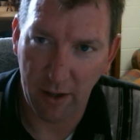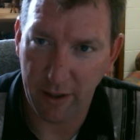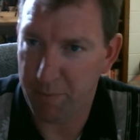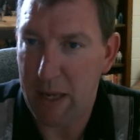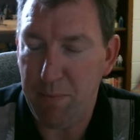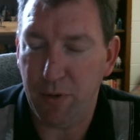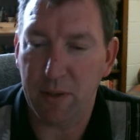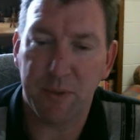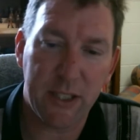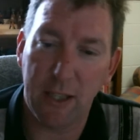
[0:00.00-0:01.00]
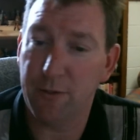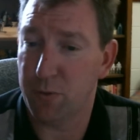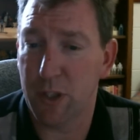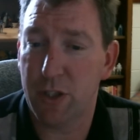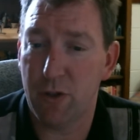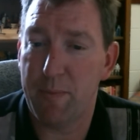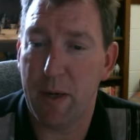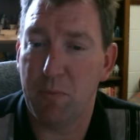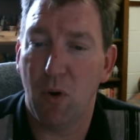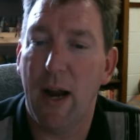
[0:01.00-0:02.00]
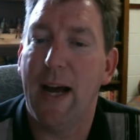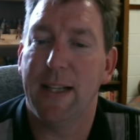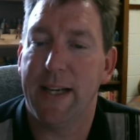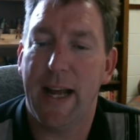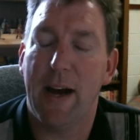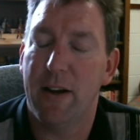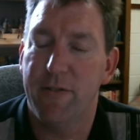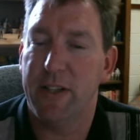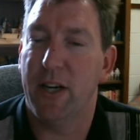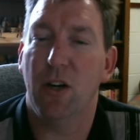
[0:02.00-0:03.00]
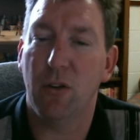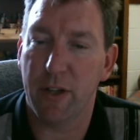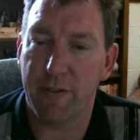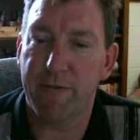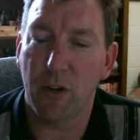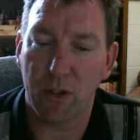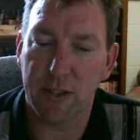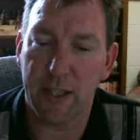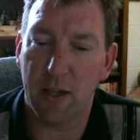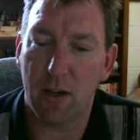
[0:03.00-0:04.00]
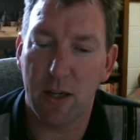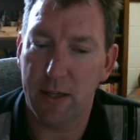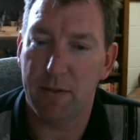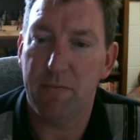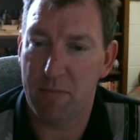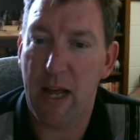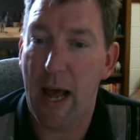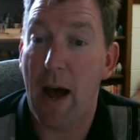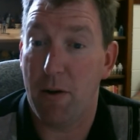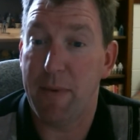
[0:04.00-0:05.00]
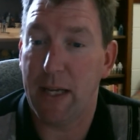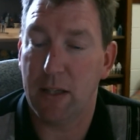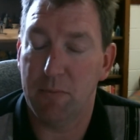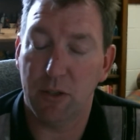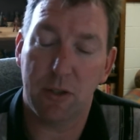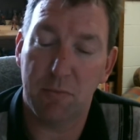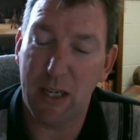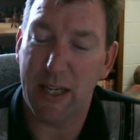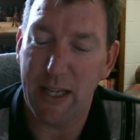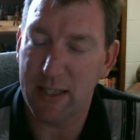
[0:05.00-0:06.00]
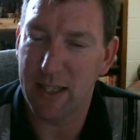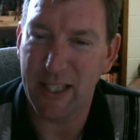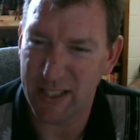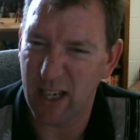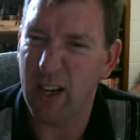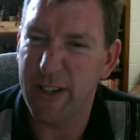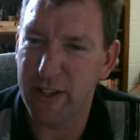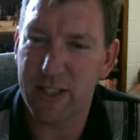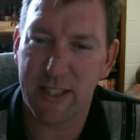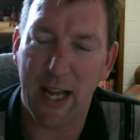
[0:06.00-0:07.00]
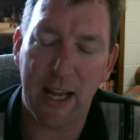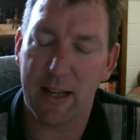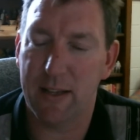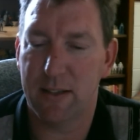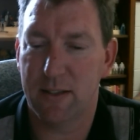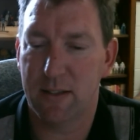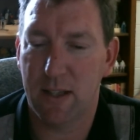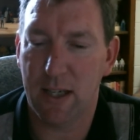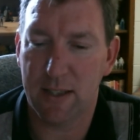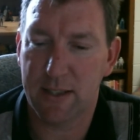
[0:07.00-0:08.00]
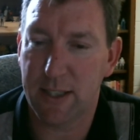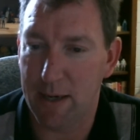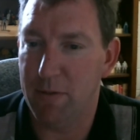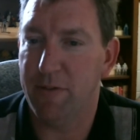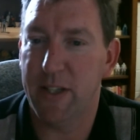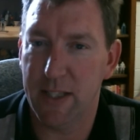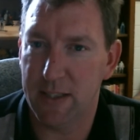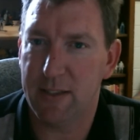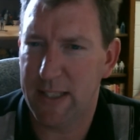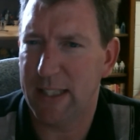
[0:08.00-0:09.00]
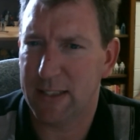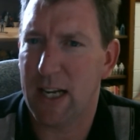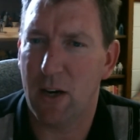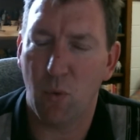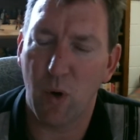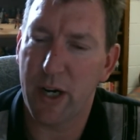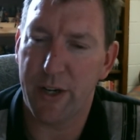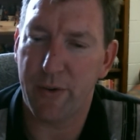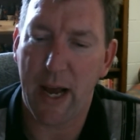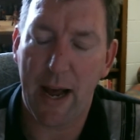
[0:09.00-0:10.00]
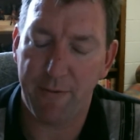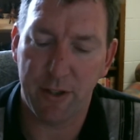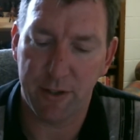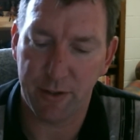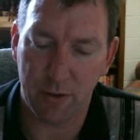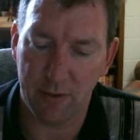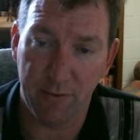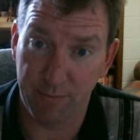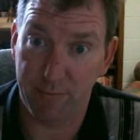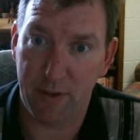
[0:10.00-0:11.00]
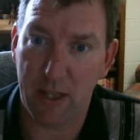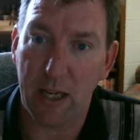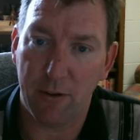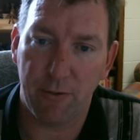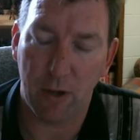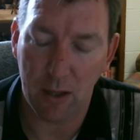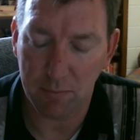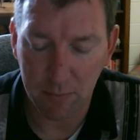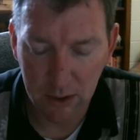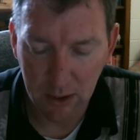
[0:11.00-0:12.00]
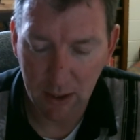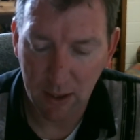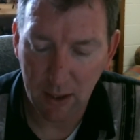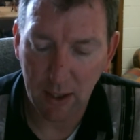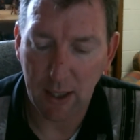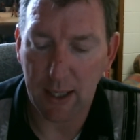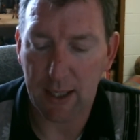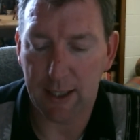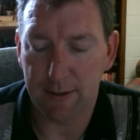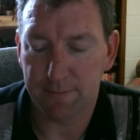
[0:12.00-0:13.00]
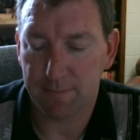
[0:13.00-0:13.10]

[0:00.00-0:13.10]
the people themselves were stripping morality out of it. They're only focusing on how to make the most money. And to understand some of this, that's kind of where you have to sort of think from. Uh,